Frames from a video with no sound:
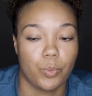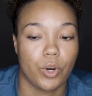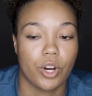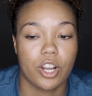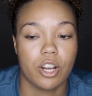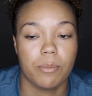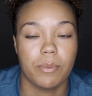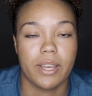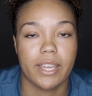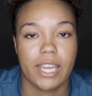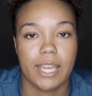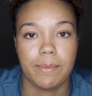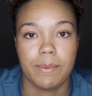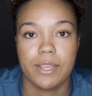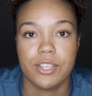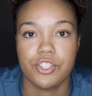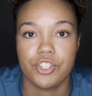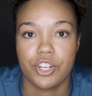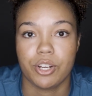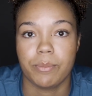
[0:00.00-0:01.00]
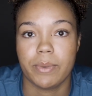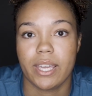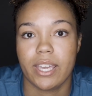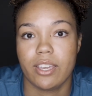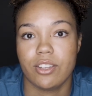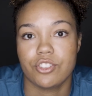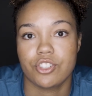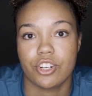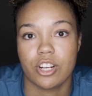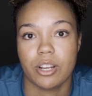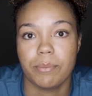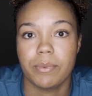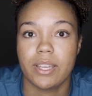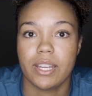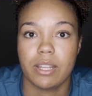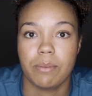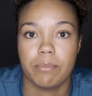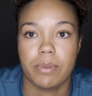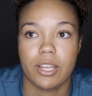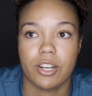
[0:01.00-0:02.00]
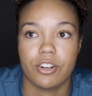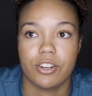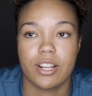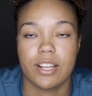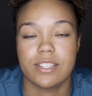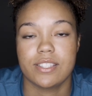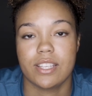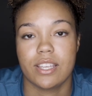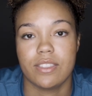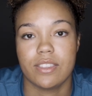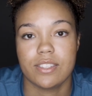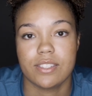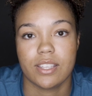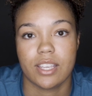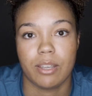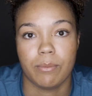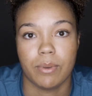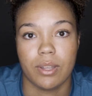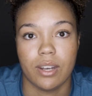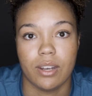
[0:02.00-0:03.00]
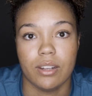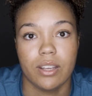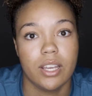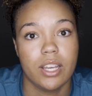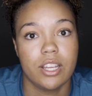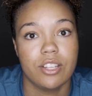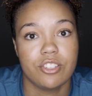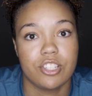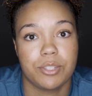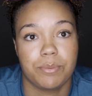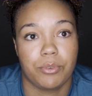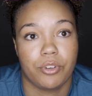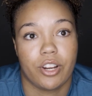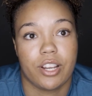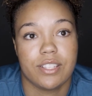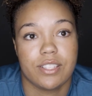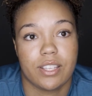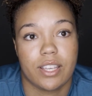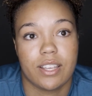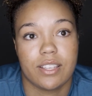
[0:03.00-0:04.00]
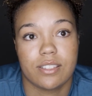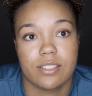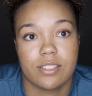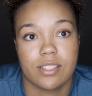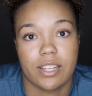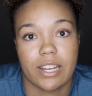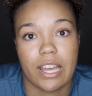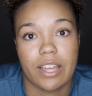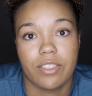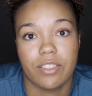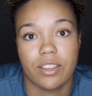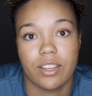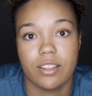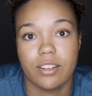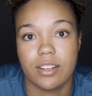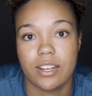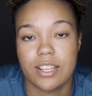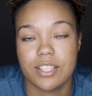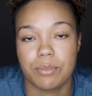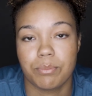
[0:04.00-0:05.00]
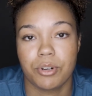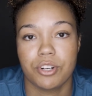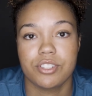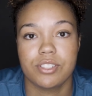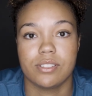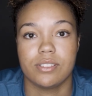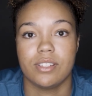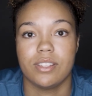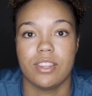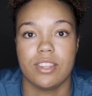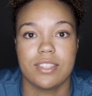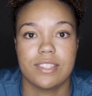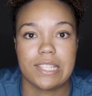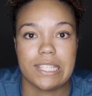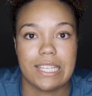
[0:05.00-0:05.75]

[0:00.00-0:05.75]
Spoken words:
work on my game each year, making sure I'm getting better, not staying the same, and just progressing as an athlete and as a person in this